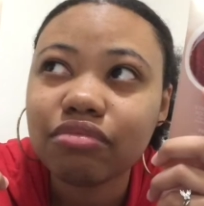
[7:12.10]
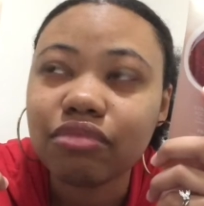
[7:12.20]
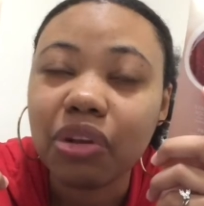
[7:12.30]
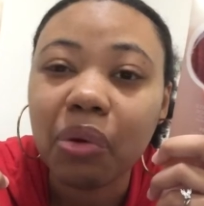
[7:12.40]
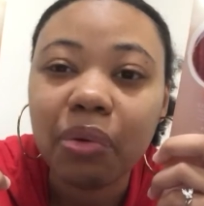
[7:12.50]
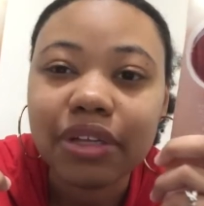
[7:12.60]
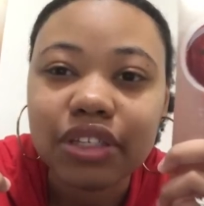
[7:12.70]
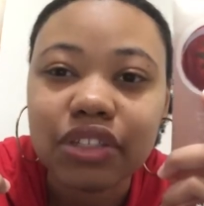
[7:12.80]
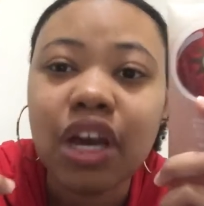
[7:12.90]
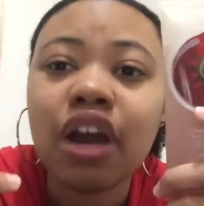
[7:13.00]

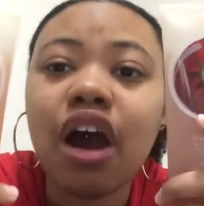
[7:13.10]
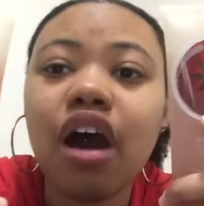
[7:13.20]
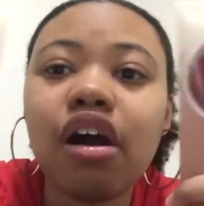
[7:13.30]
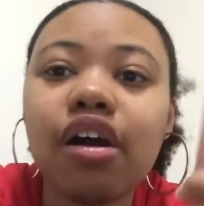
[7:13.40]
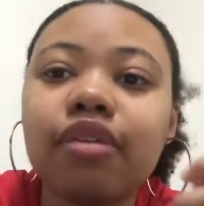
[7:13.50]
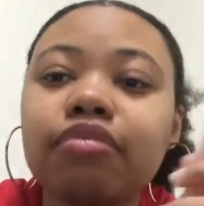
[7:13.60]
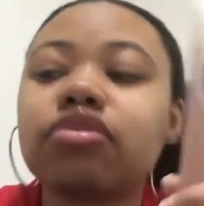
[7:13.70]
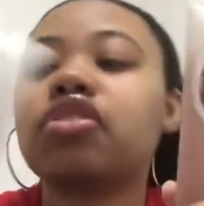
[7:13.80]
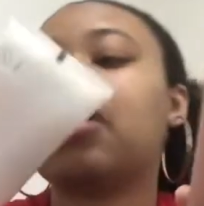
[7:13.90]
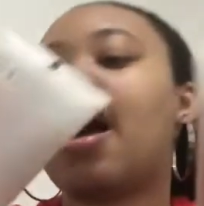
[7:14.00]
noise.
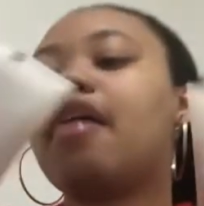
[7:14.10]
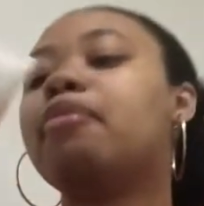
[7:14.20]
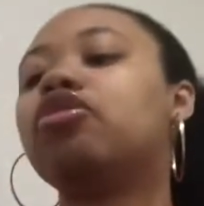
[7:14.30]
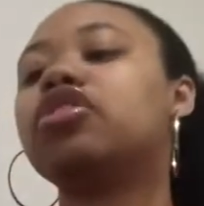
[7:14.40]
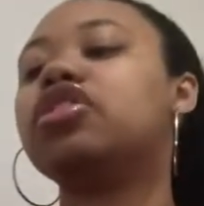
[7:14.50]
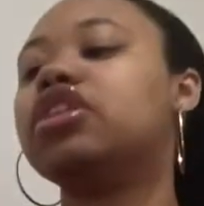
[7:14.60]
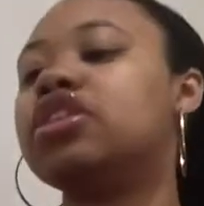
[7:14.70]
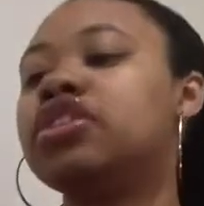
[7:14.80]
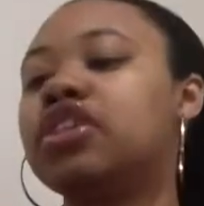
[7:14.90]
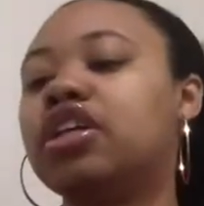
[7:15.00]
So yeah, I have both of
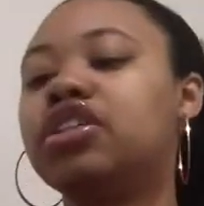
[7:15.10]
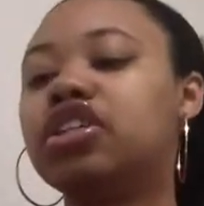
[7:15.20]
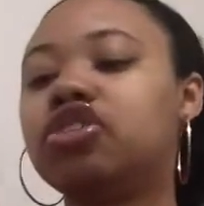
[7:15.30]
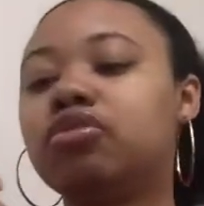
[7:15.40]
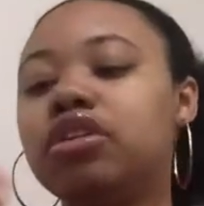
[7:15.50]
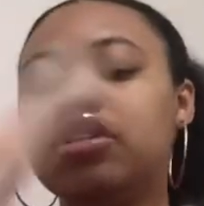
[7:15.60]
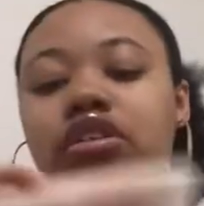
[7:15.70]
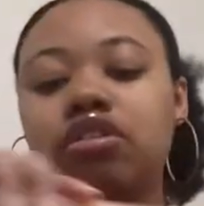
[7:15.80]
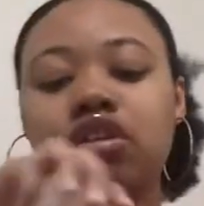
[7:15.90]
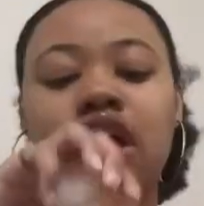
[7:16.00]
these, and this one,
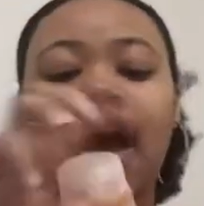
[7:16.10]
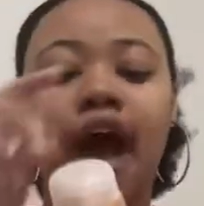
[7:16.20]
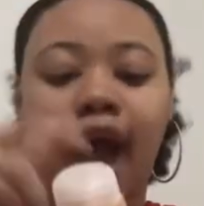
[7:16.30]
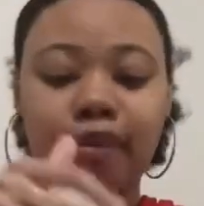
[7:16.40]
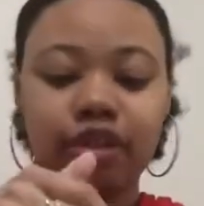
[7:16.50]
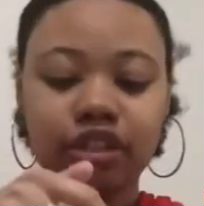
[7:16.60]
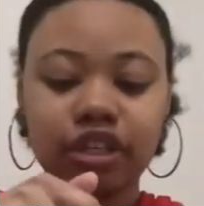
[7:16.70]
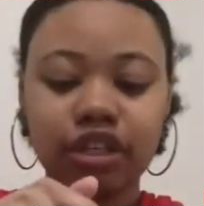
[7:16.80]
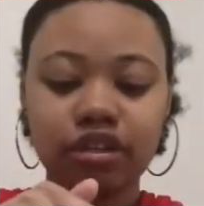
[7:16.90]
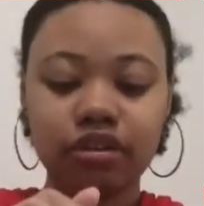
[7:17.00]
I
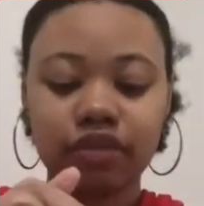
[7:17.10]
believe,